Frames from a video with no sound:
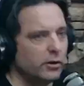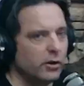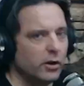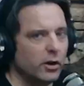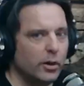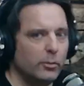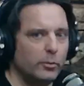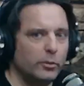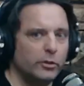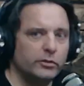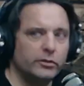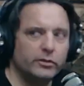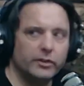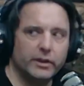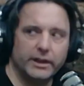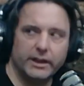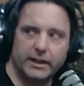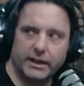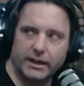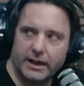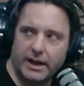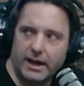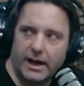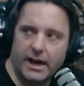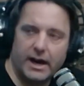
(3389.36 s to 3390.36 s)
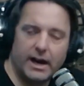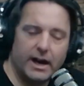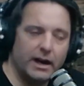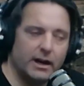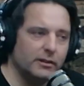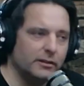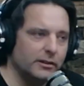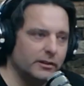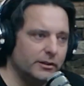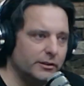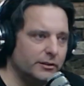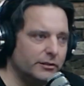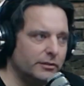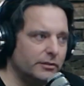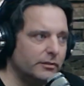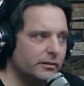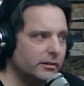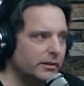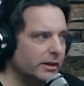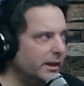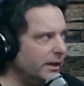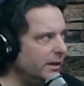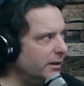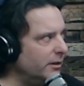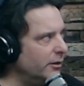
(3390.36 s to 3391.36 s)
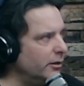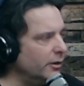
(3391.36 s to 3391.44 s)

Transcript: that. You're almost like a college, right?